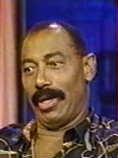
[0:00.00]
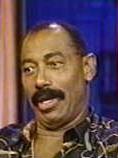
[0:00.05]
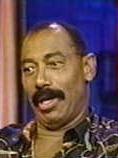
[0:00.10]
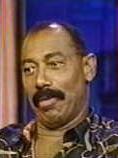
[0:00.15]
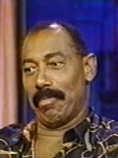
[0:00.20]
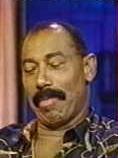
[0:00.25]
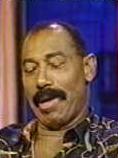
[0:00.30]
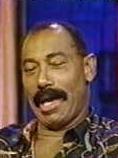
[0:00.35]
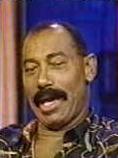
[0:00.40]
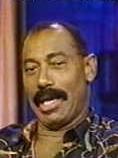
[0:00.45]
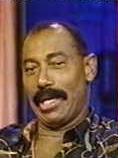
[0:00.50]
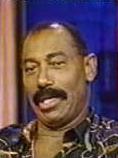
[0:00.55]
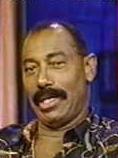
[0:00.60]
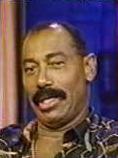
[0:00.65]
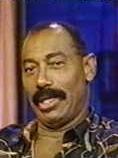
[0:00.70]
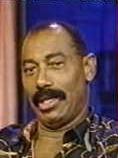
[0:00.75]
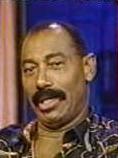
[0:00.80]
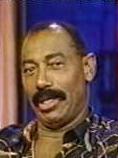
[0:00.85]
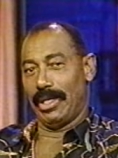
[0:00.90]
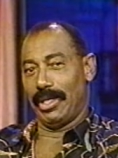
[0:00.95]
in my
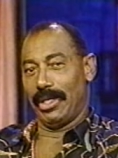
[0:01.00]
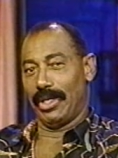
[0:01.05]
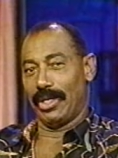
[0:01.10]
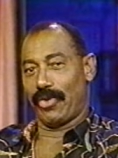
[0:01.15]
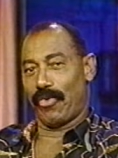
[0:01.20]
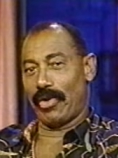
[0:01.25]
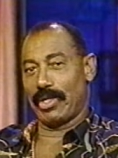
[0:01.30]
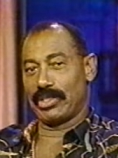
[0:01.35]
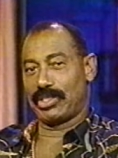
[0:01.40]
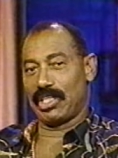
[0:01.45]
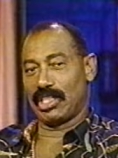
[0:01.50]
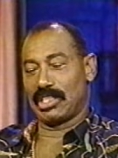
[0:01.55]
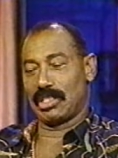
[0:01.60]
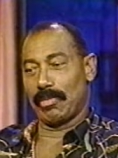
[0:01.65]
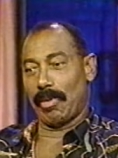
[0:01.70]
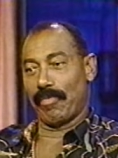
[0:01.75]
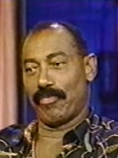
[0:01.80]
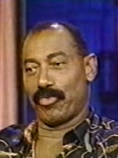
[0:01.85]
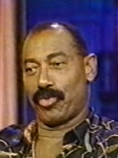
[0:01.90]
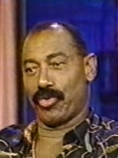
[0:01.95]

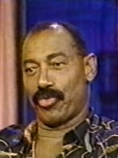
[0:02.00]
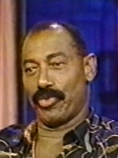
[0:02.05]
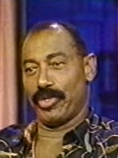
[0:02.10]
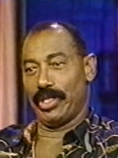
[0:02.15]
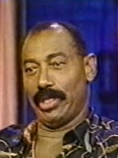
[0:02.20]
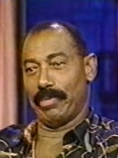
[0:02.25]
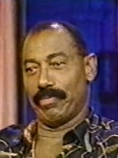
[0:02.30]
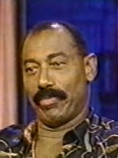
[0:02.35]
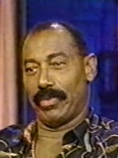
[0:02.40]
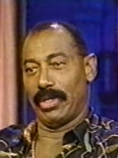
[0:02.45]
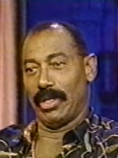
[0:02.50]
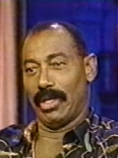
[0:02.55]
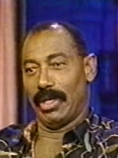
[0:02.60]
criticism of Kareem,